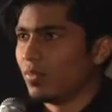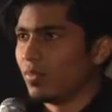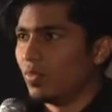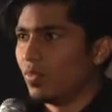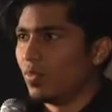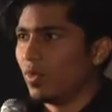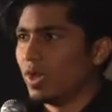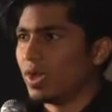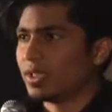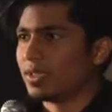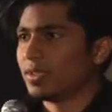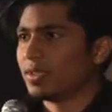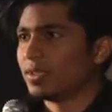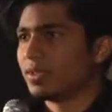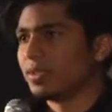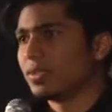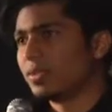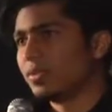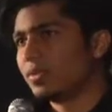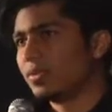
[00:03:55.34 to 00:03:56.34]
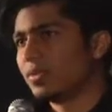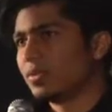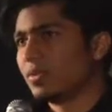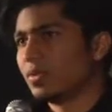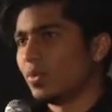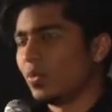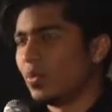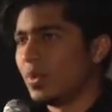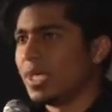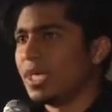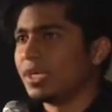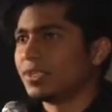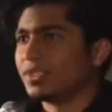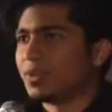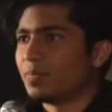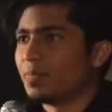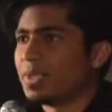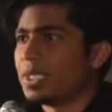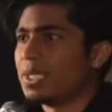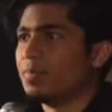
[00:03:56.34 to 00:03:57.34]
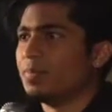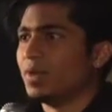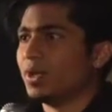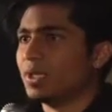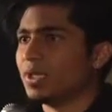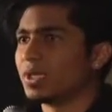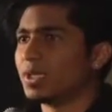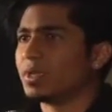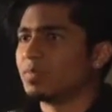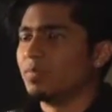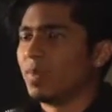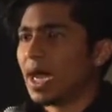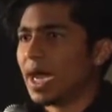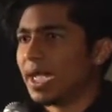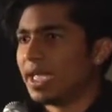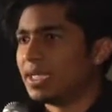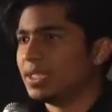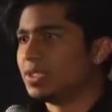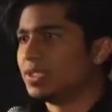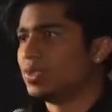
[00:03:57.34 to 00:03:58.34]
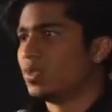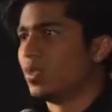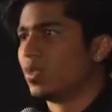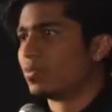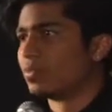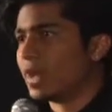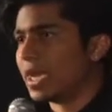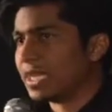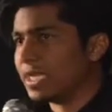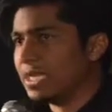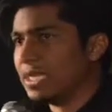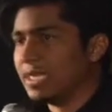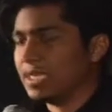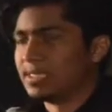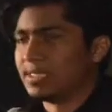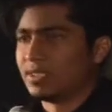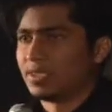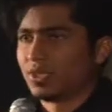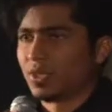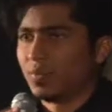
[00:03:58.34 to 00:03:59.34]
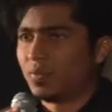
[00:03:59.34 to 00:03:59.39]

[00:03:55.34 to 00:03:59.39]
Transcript: what we as a people could buy into, or regulators or